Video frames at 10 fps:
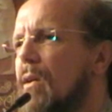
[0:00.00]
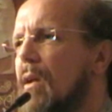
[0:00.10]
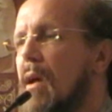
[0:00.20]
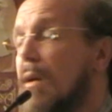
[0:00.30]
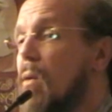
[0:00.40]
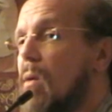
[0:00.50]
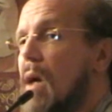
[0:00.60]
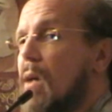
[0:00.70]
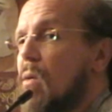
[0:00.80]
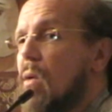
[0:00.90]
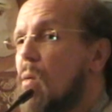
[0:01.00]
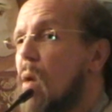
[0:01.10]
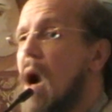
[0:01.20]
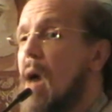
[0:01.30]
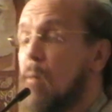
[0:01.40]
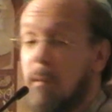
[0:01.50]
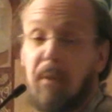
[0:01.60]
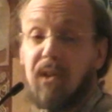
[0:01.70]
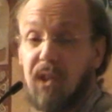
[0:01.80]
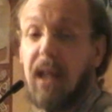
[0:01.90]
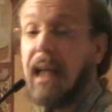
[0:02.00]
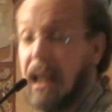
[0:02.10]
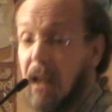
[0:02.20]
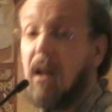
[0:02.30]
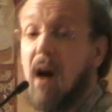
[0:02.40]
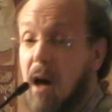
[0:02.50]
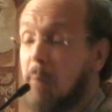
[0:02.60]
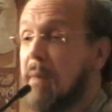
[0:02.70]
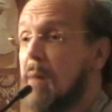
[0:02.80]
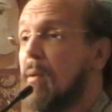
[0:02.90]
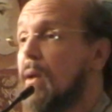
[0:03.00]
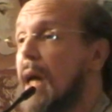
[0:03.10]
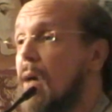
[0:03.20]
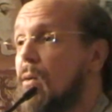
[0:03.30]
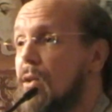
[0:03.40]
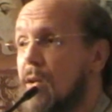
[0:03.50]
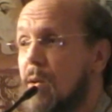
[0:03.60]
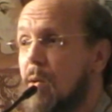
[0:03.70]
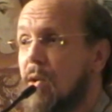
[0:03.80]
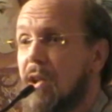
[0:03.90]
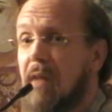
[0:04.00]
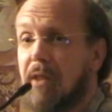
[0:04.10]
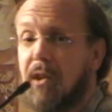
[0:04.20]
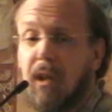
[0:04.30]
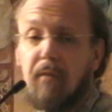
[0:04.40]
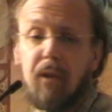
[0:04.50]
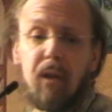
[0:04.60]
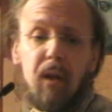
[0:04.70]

And I don't, I don't know why, we've been sending a lot of people down to seven, seven,